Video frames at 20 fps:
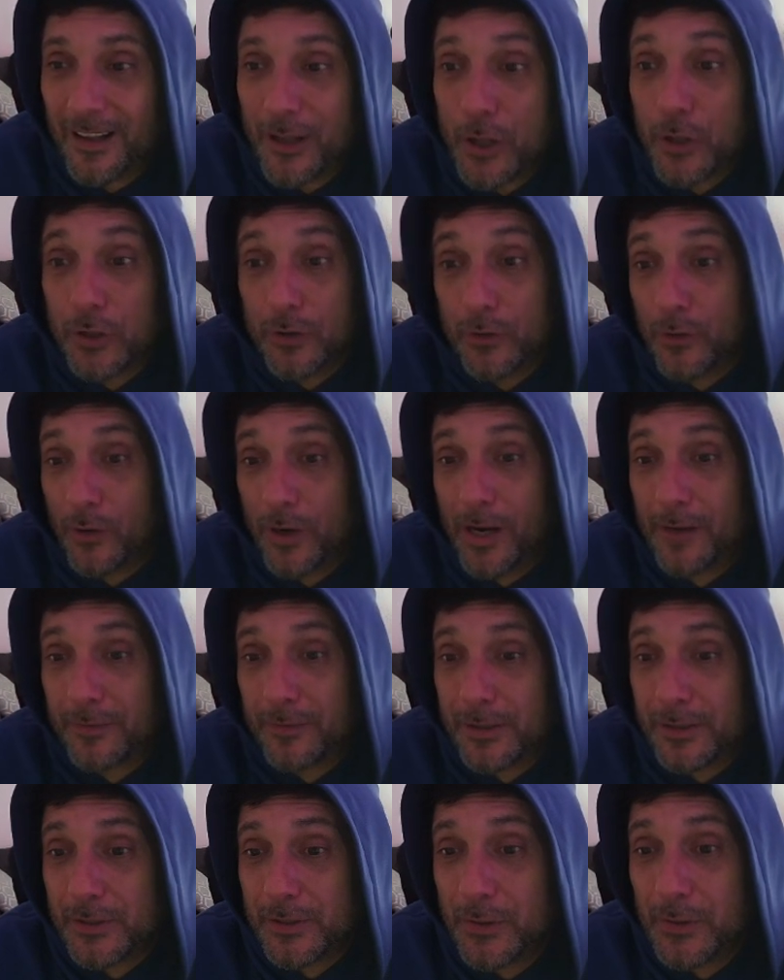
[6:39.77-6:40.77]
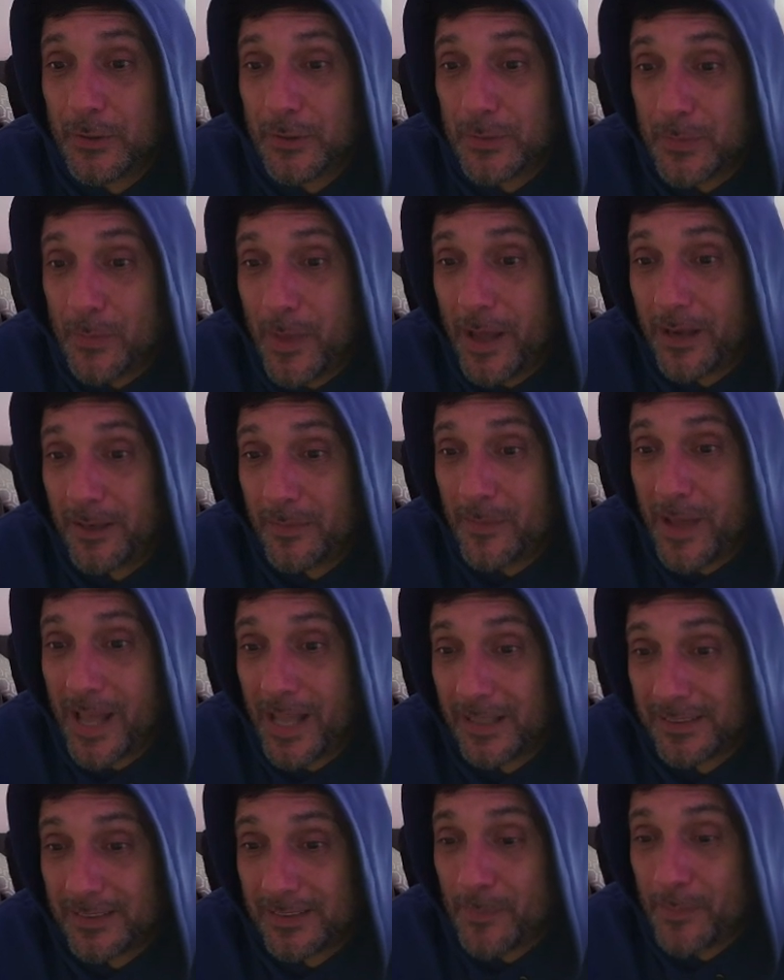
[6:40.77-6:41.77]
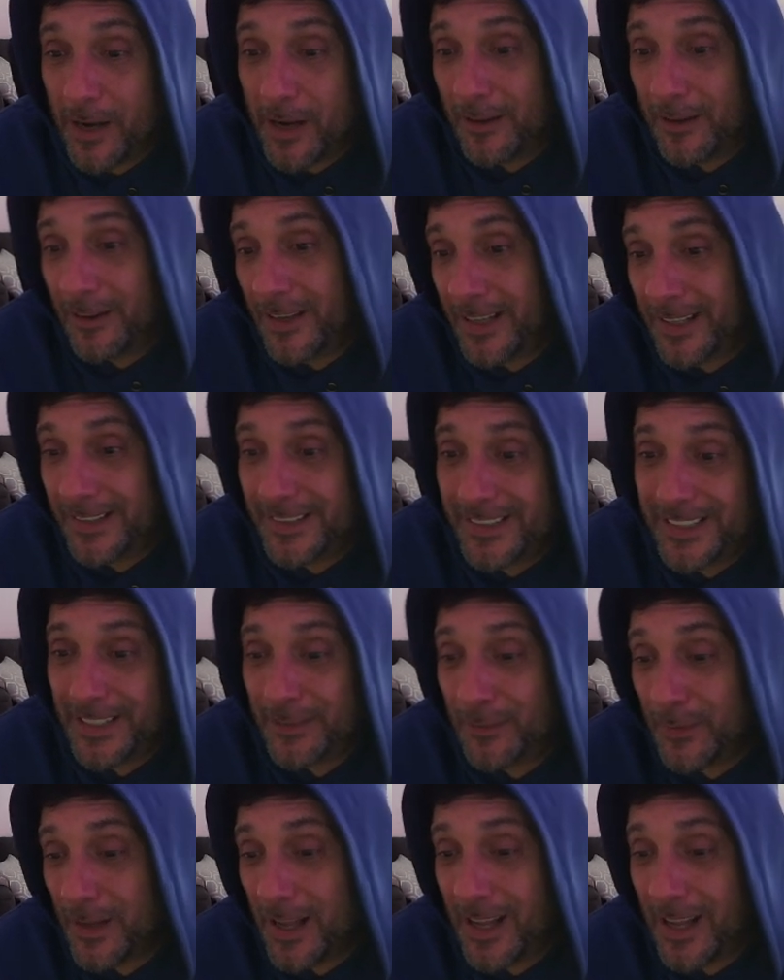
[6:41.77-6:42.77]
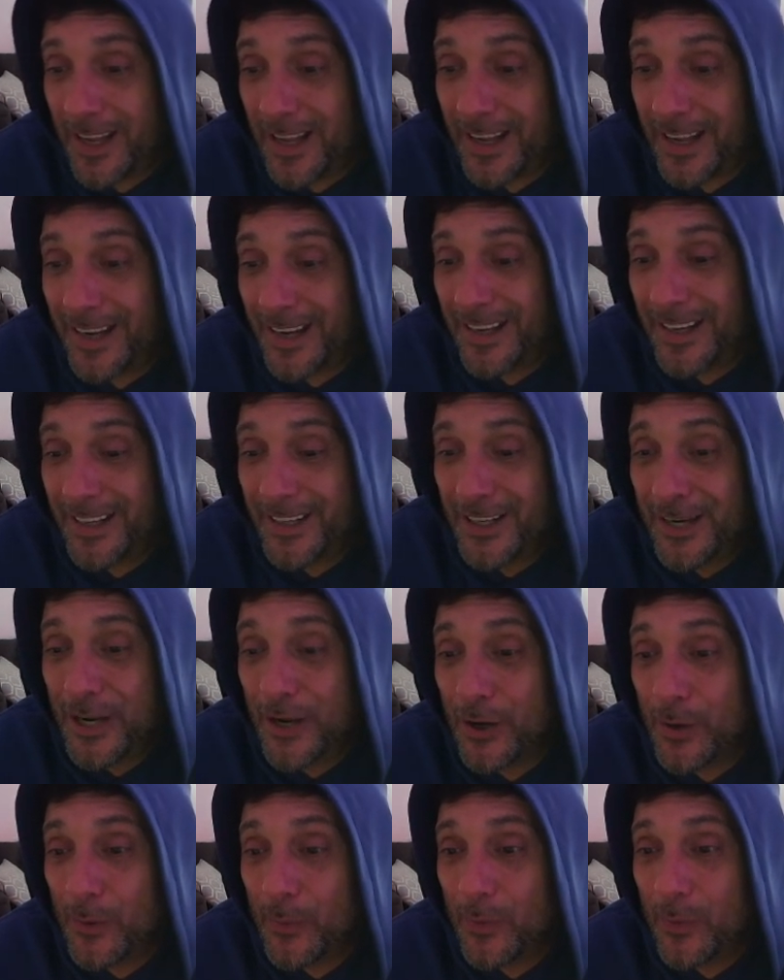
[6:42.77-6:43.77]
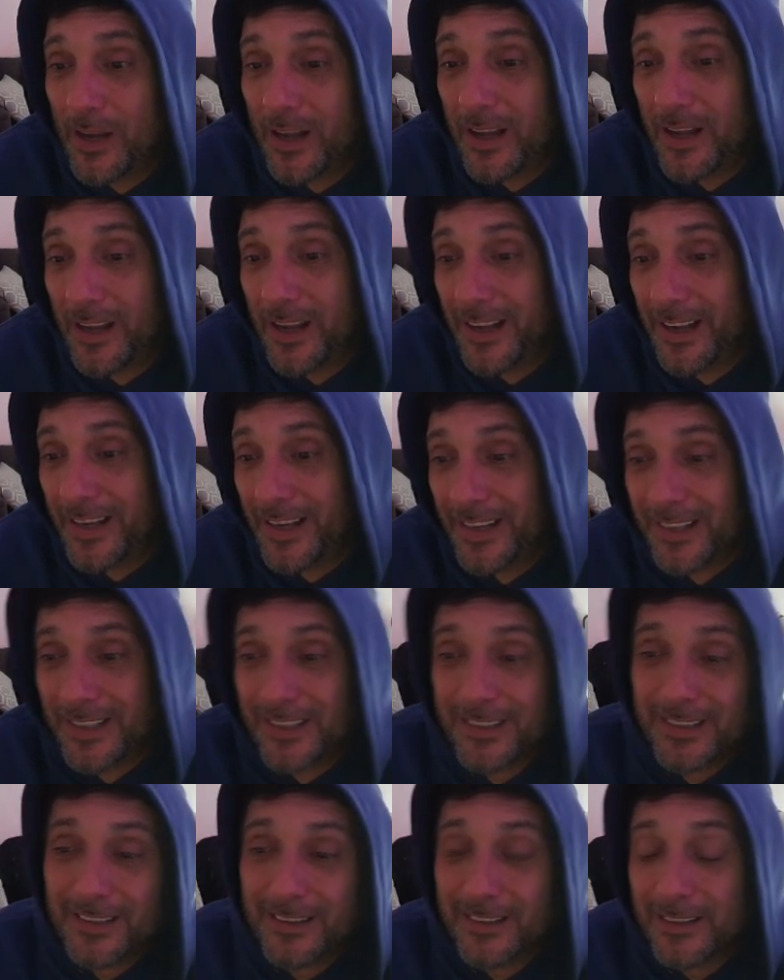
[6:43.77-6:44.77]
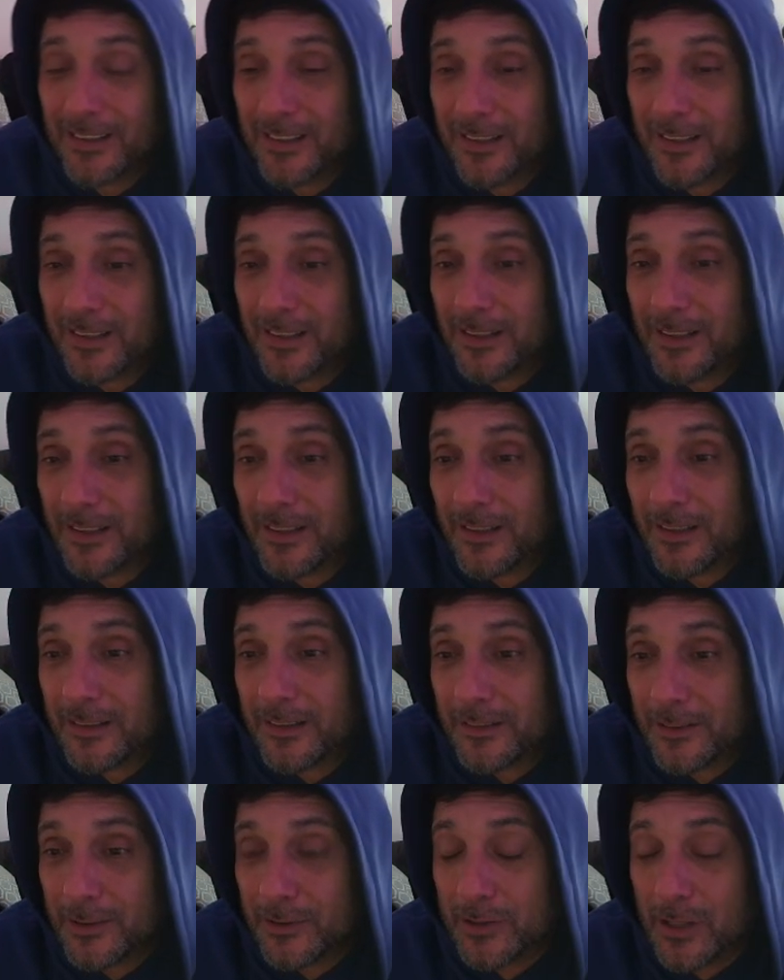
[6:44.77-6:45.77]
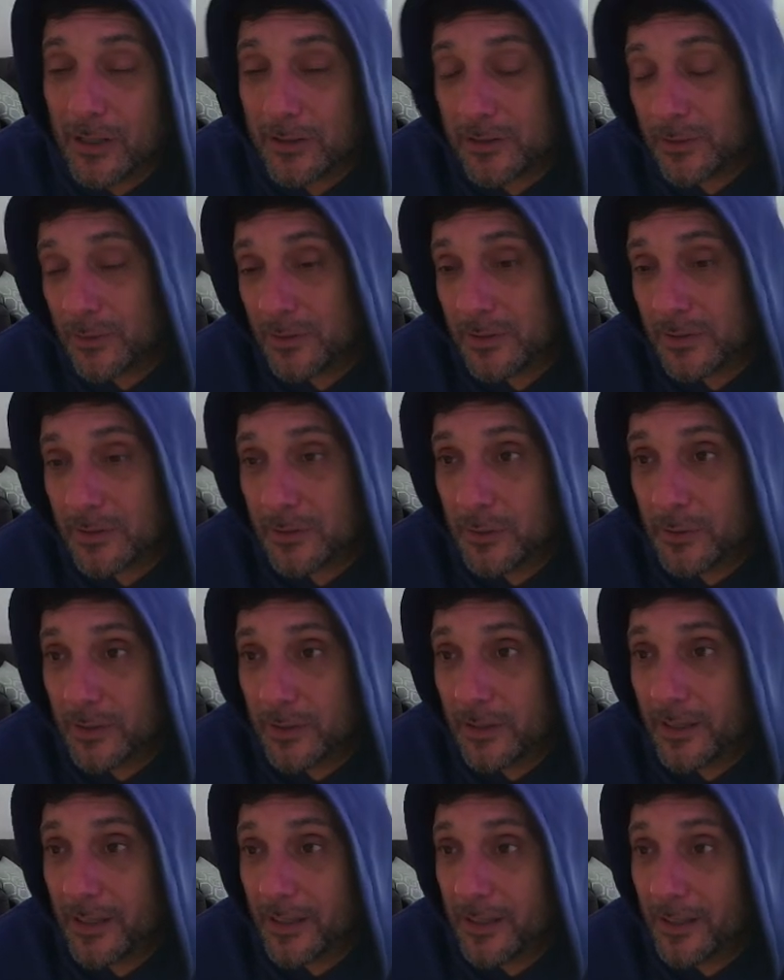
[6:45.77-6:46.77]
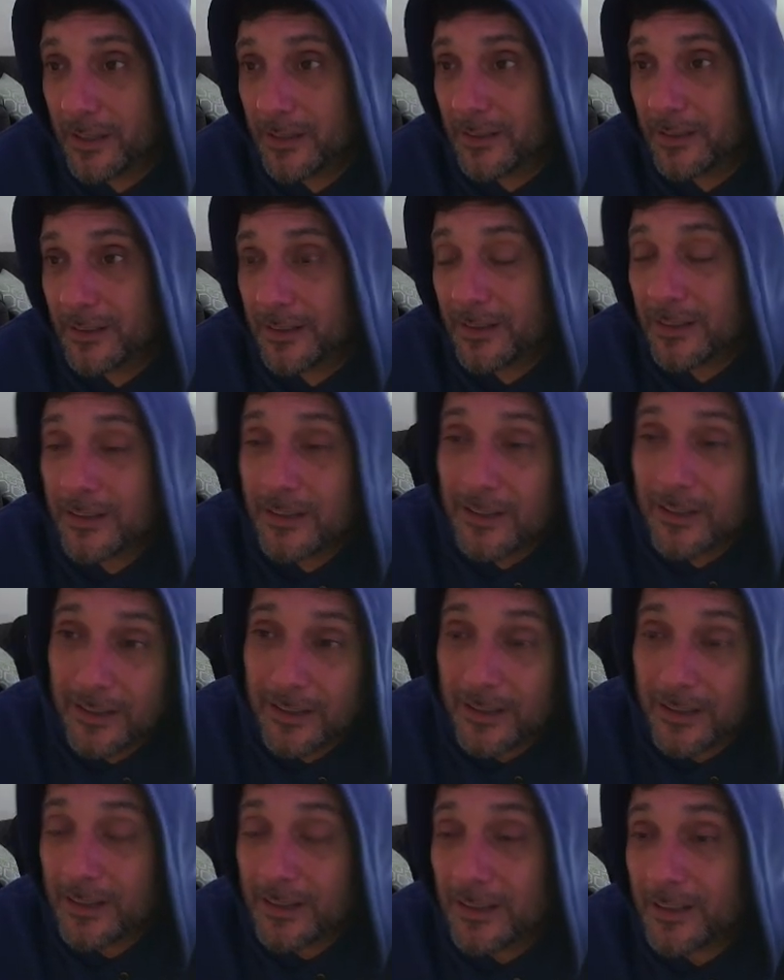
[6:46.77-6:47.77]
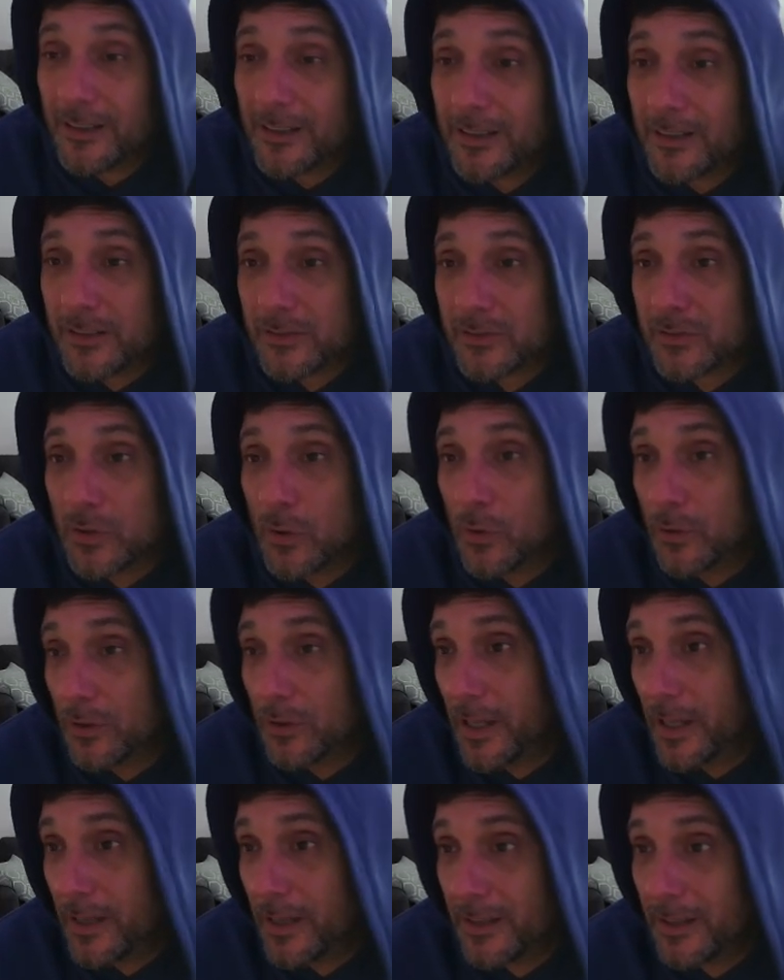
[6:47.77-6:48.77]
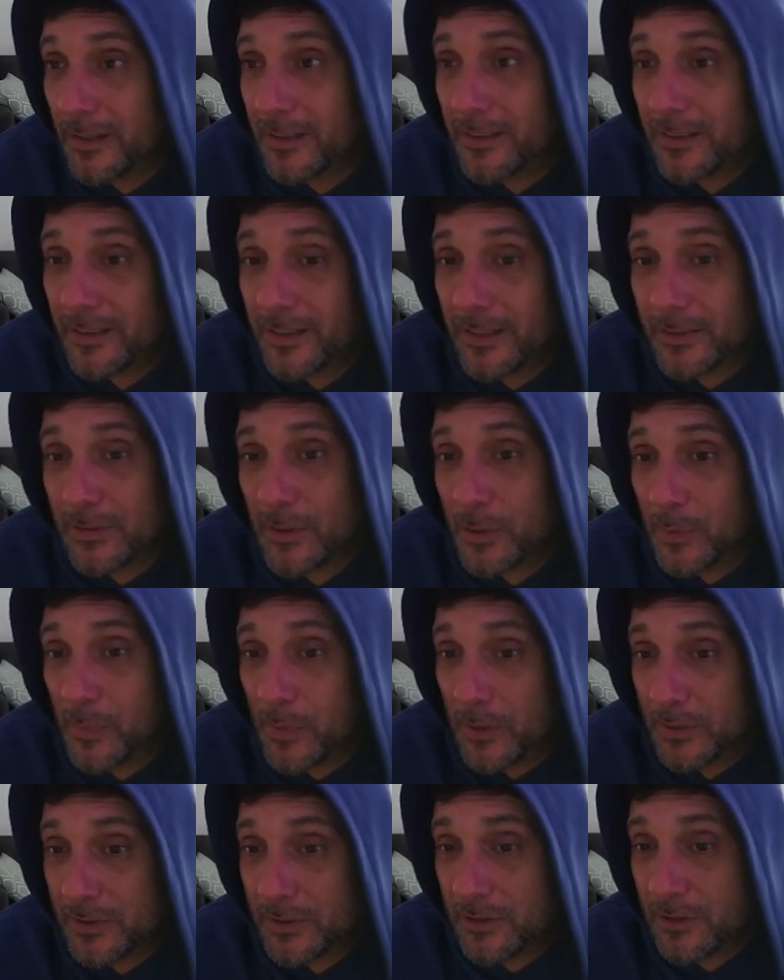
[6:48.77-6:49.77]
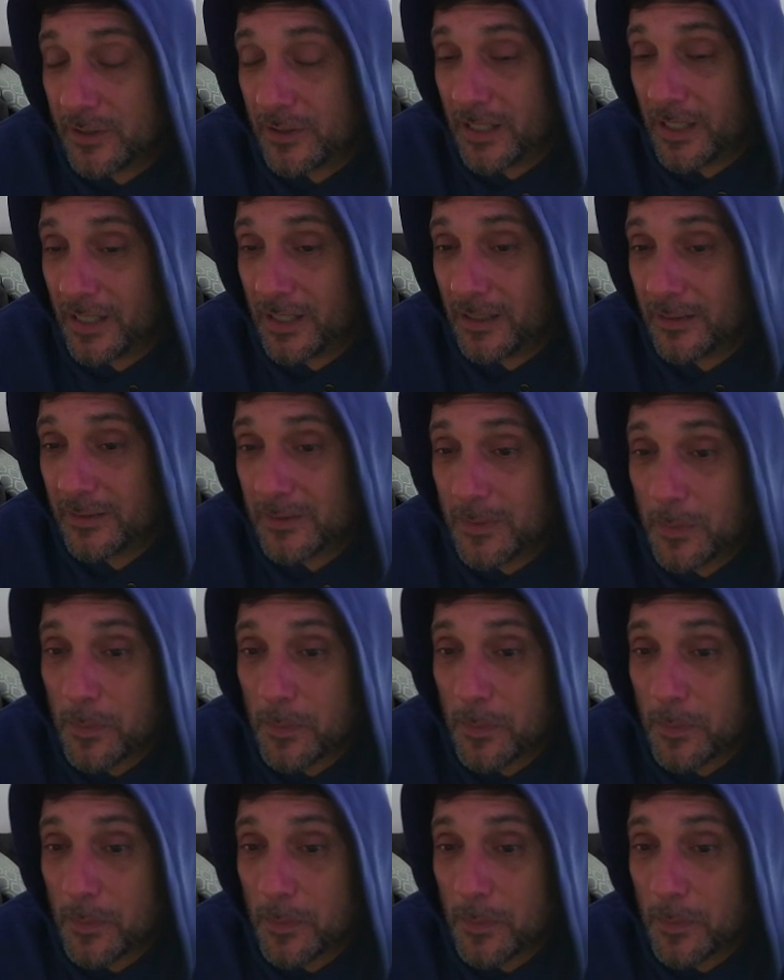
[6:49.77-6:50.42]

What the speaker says: You don't have to choose MetaMask, MetaLand, DeFi. No way. There's also a Suiland, Solland. It's on a bunch of chains.